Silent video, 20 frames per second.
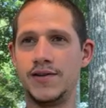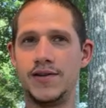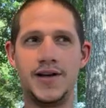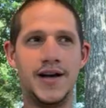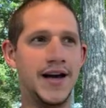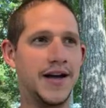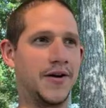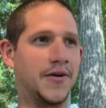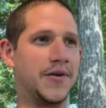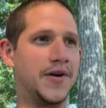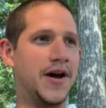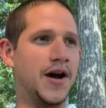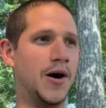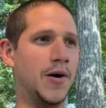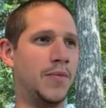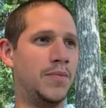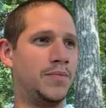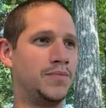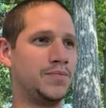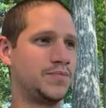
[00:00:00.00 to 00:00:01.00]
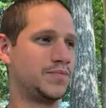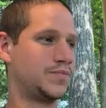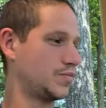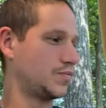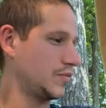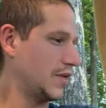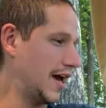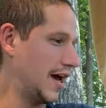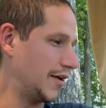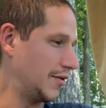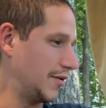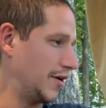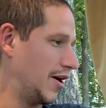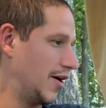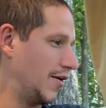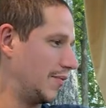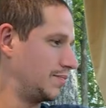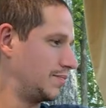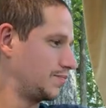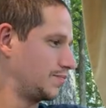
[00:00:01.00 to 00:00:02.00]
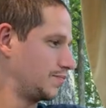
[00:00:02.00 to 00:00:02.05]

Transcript: I don't know. I don't know.